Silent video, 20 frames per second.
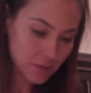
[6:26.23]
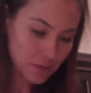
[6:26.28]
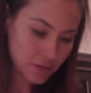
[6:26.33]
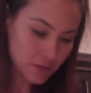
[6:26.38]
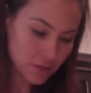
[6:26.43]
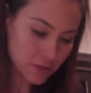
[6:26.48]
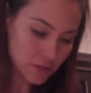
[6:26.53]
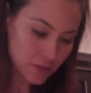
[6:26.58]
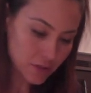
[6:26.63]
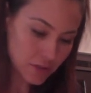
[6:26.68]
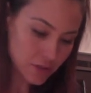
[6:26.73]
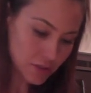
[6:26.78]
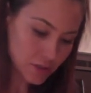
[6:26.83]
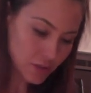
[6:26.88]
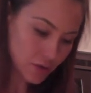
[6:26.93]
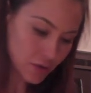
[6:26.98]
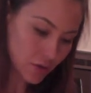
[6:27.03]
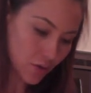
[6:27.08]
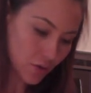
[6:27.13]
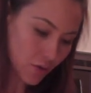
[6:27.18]
just to
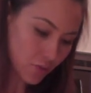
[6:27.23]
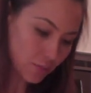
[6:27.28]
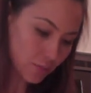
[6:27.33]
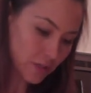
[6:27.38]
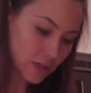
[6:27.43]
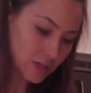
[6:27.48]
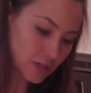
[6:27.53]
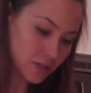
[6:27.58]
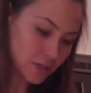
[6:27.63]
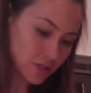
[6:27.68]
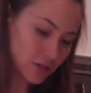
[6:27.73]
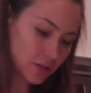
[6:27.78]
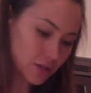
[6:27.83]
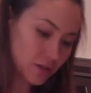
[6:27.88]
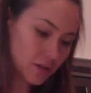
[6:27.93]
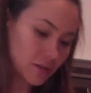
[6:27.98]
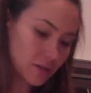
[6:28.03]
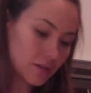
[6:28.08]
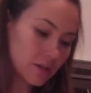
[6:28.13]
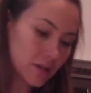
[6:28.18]
make sure
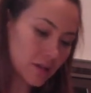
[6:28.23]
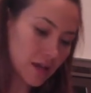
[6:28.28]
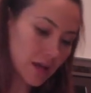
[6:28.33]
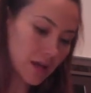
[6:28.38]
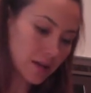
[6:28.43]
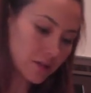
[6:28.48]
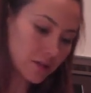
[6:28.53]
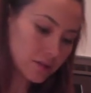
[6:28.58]
that